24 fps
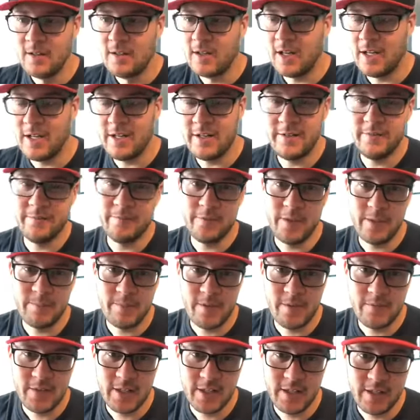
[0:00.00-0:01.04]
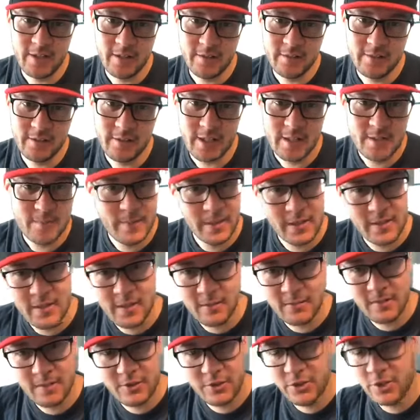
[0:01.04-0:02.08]
I didn't flip the video. That's because I
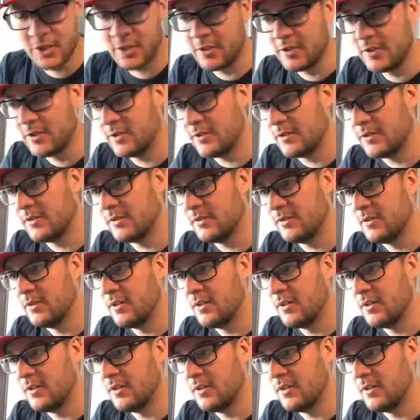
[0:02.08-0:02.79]
want to show you